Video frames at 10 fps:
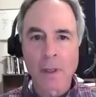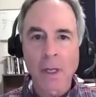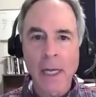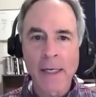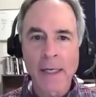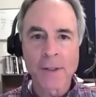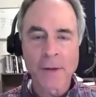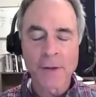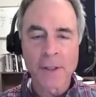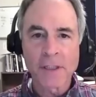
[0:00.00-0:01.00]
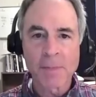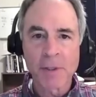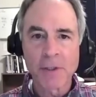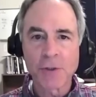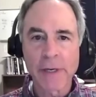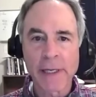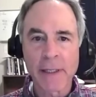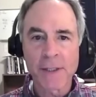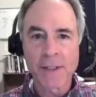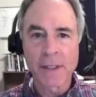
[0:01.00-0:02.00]
and the
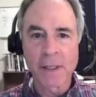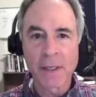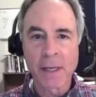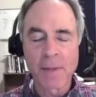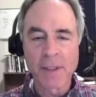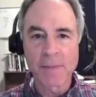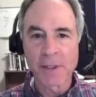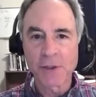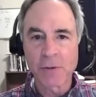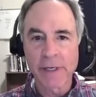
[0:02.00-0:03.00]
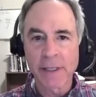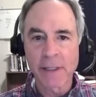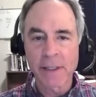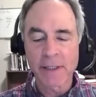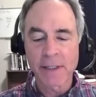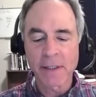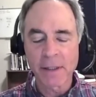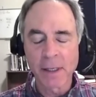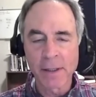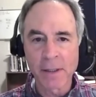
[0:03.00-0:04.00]
spirituality, I mean, spirituality,
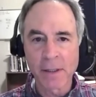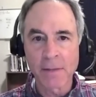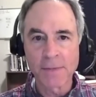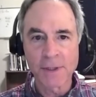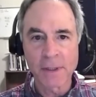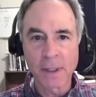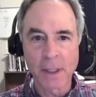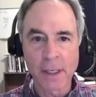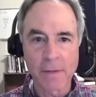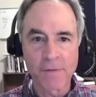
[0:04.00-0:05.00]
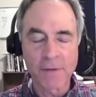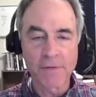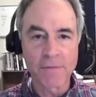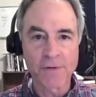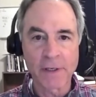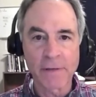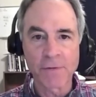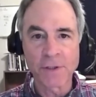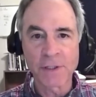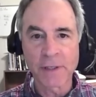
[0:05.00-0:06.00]
comes in a lot of different
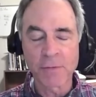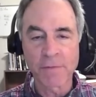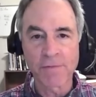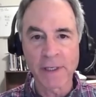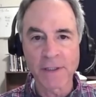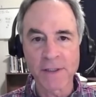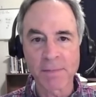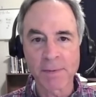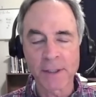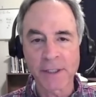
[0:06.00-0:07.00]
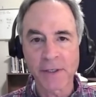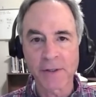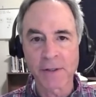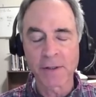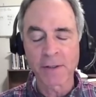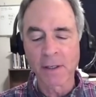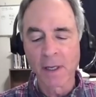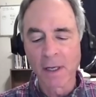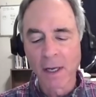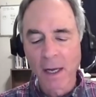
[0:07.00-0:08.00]
flavors and reflects a particular
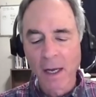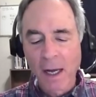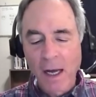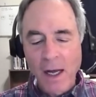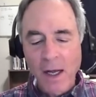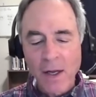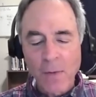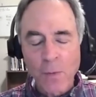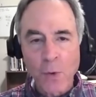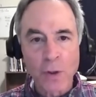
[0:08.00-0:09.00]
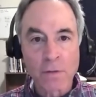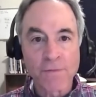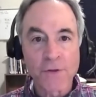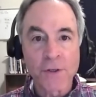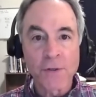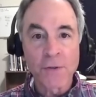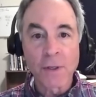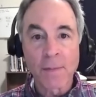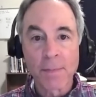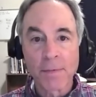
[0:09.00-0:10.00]

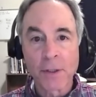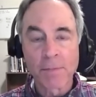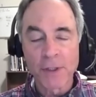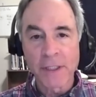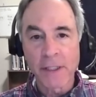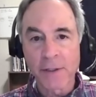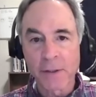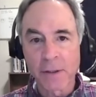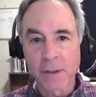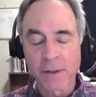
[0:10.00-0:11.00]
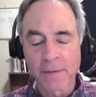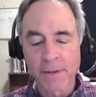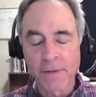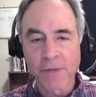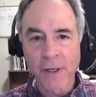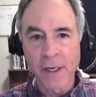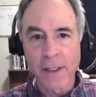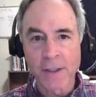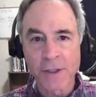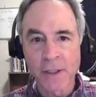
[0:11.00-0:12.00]
worldview, a particular
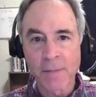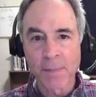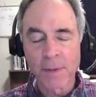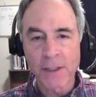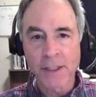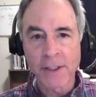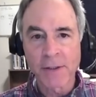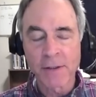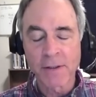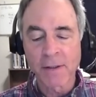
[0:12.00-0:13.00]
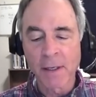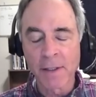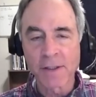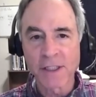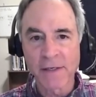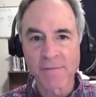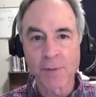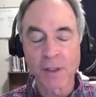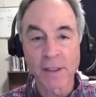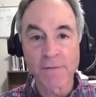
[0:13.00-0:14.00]
theology, a particular set of
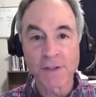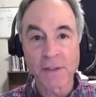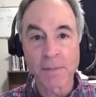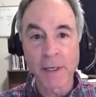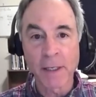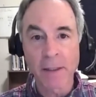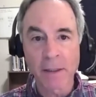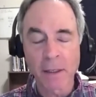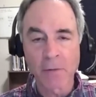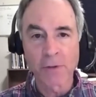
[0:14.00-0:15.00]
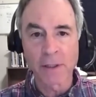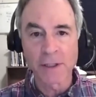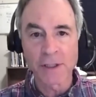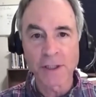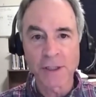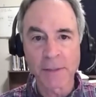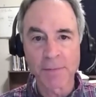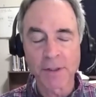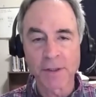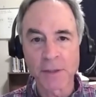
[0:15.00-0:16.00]
beliefs about our relationship
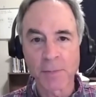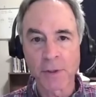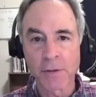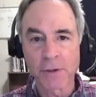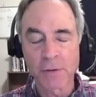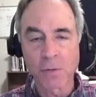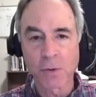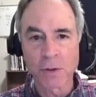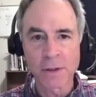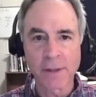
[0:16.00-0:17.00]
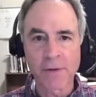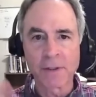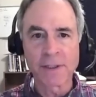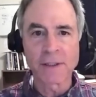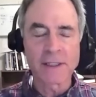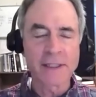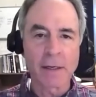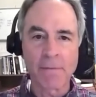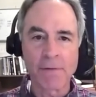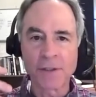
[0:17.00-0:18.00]
to the spiritual world. Either it's inside
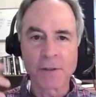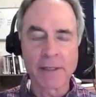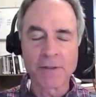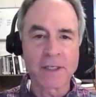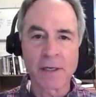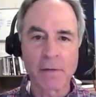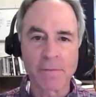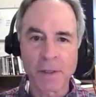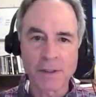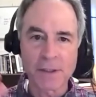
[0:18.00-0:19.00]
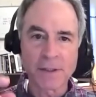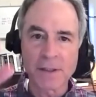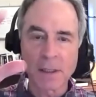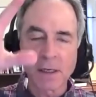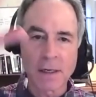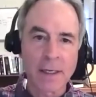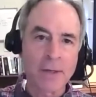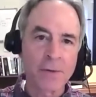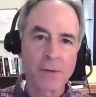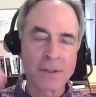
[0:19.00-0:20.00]
of us or outside of us. It's like
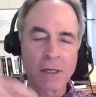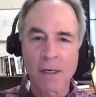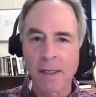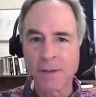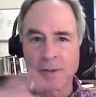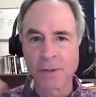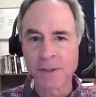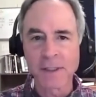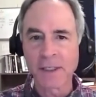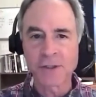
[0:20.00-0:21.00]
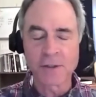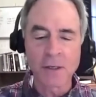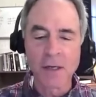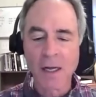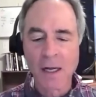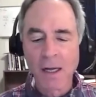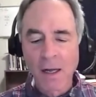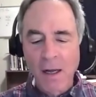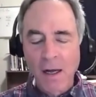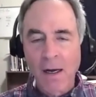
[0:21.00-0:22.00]
God, or it's God's, or it's nature.
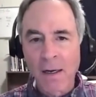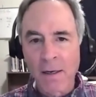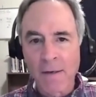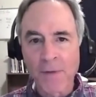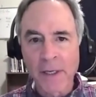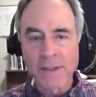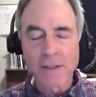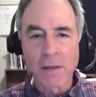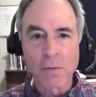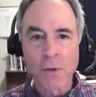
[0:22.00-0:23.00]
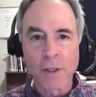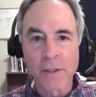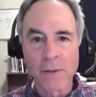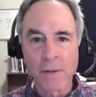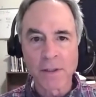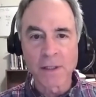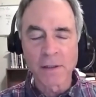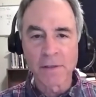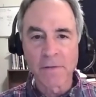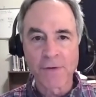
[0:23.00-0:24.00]
It's all one, or it's all
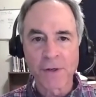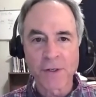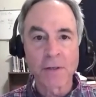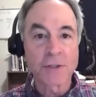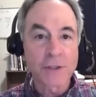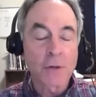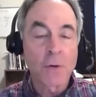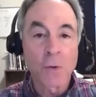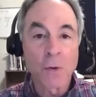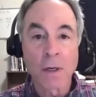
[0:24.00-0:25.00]
different. So